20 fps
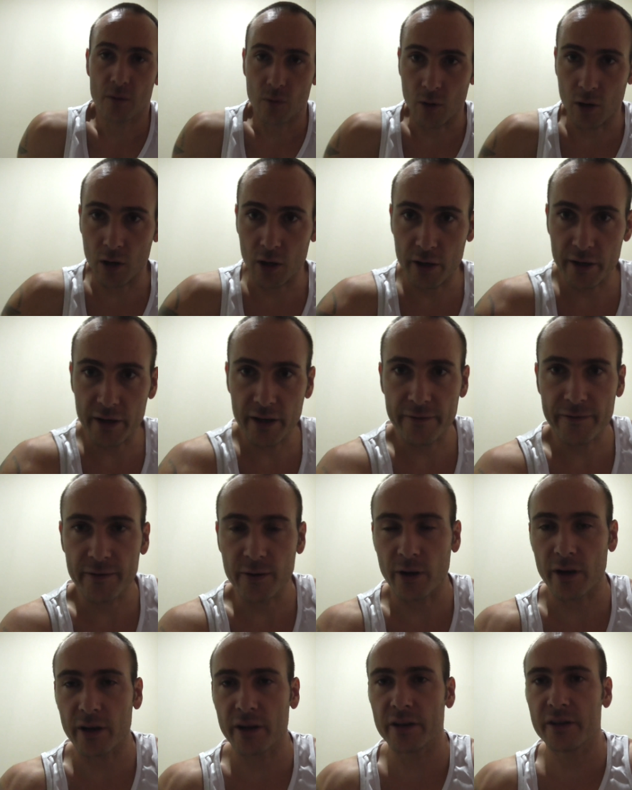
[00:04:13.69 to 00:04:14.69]
or if
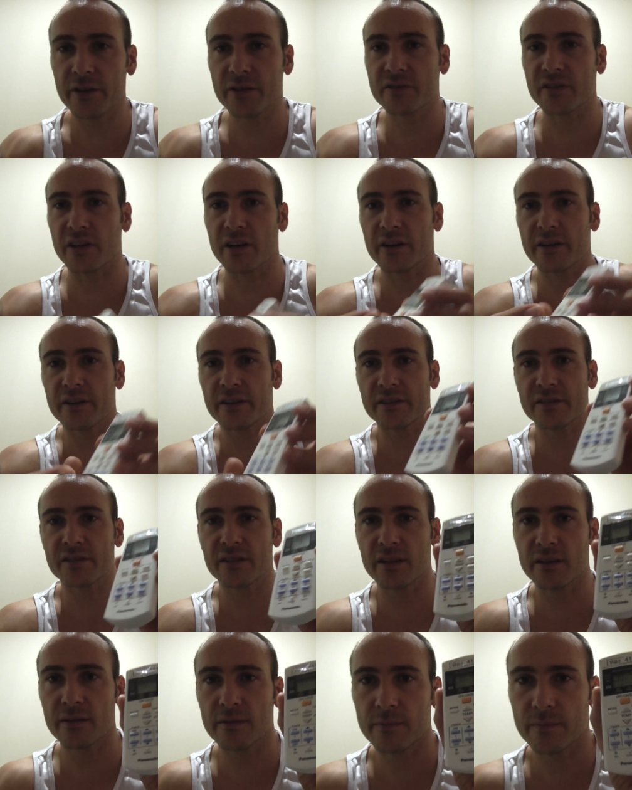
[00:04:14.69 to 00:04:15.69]
you are gonna use air
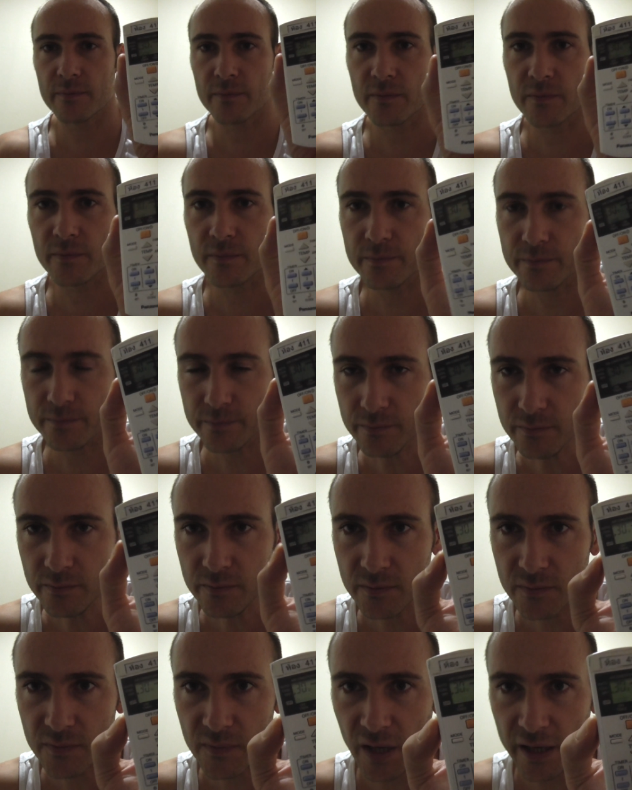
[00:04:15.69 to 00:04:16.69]
conditioning,
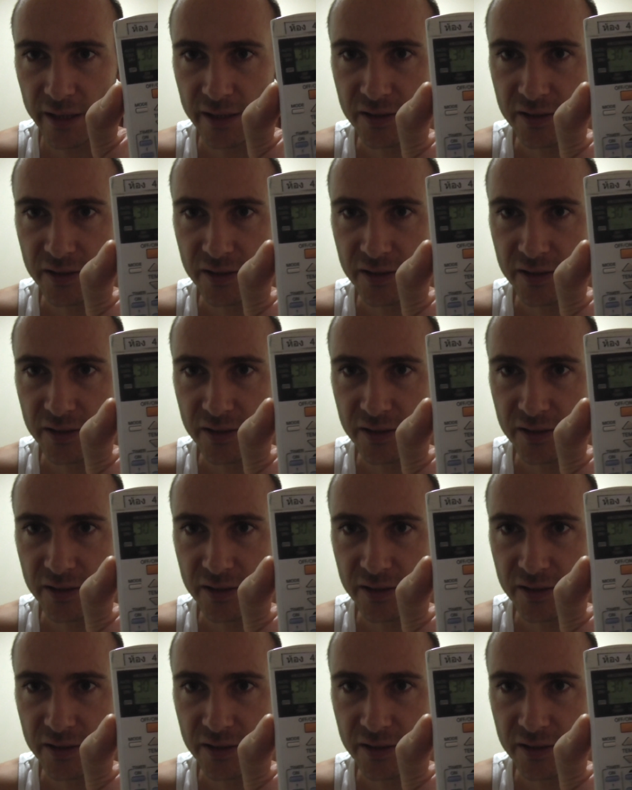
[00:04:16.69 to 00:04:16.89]
I